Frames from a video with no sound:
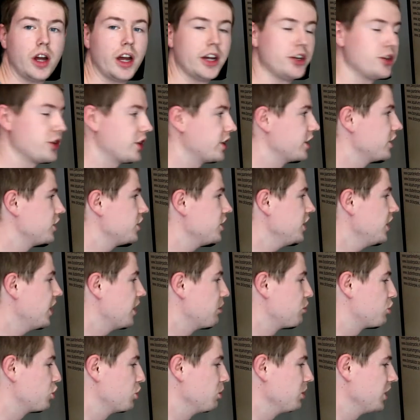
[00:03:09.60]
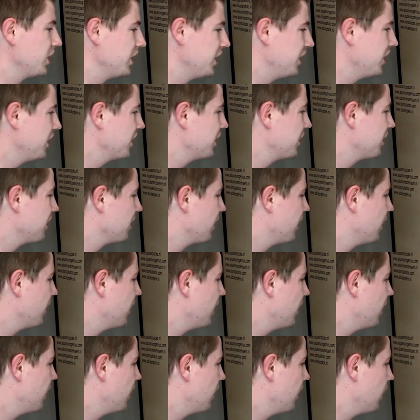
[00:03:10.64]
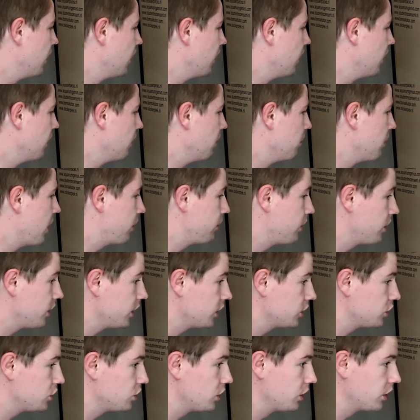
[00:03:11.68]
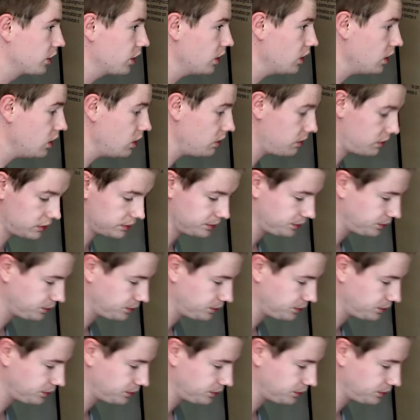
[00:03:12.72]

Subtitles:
as you can see and probably hear, everything's turned off.